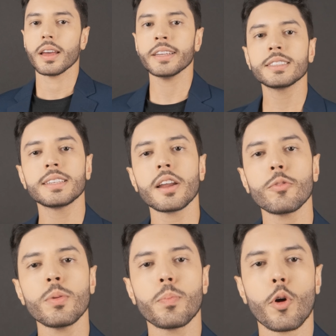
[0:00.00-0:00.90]
Instead
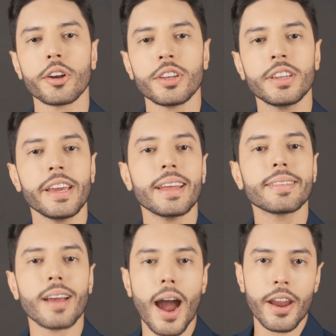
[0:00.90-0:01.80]
of importing the
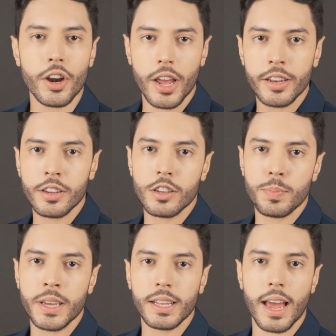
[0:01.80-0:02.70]
entire
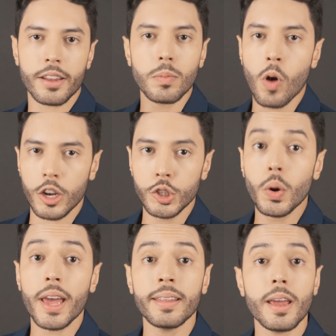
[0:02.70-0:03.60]
HTTP client
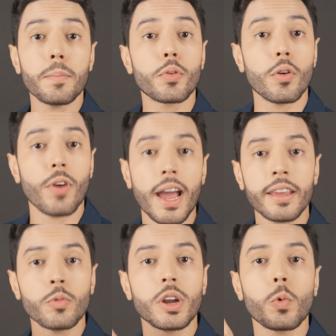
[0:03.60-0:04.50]
module and then
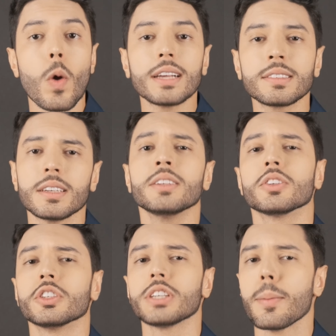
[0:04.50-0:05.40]
providing request
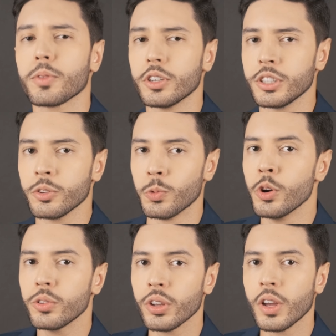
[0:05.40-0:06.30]
interceptors in
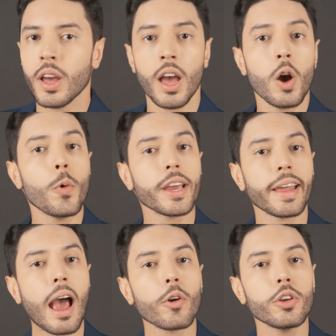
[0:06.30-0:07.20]
root, we can
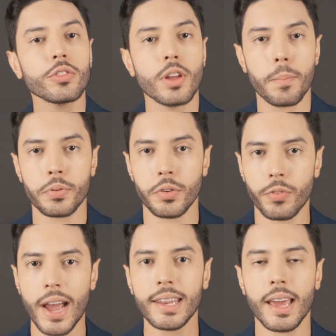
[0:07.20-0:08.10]
now use the
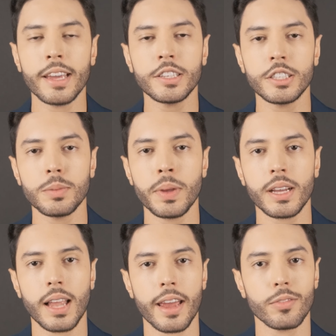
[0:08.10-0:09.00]
provide HTTP
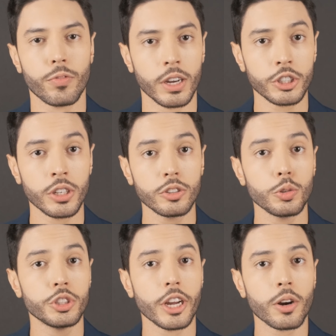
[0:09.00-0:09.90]
client function
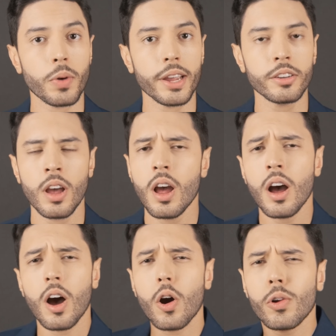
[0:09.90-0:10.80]
to generate
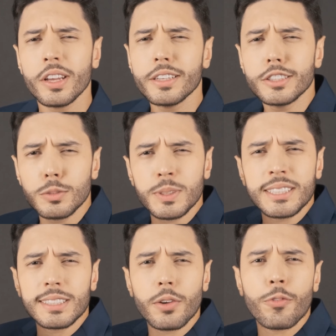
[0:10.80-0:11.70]
only the
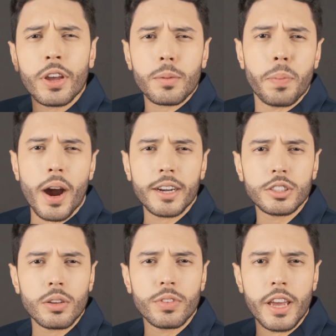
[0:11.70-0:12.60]
specific
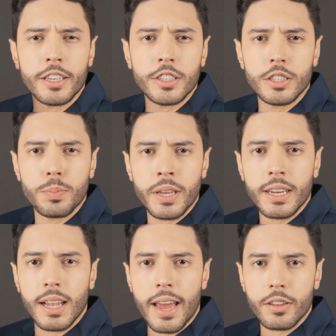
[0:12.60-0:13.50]
parts of the HTTP
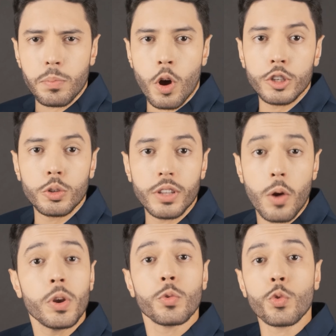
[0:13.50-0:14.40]
client module
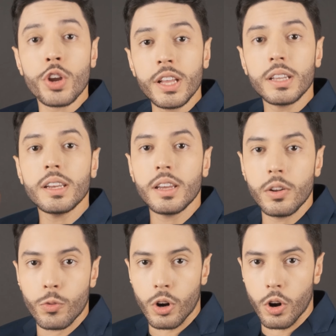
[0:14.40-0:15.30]
that we really
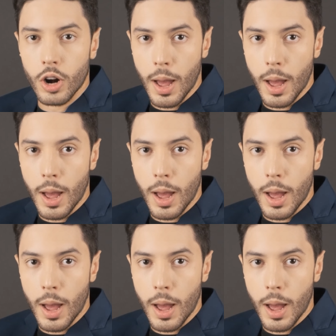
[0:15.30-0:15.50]
need for our